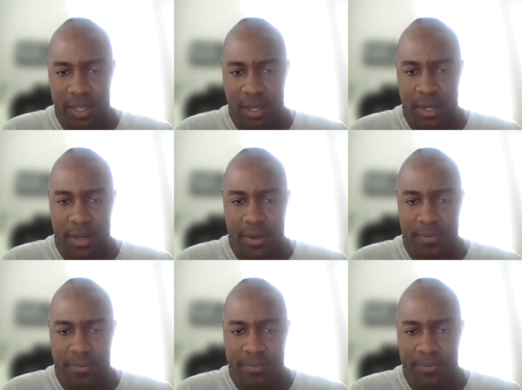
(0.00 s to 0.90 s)

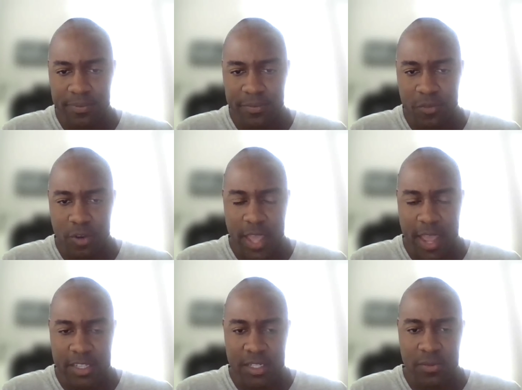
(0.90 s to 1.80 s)
for the
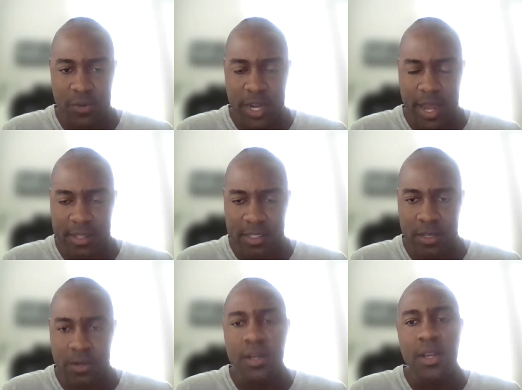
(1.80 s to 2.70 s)
agent and whatnot.
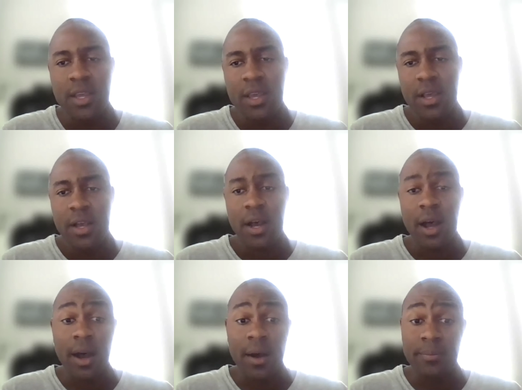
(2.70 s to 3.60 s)
So
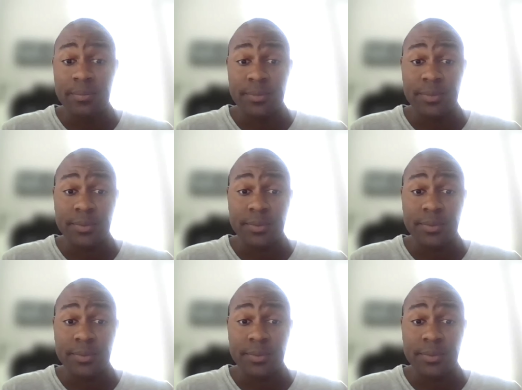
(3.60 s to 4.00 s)
um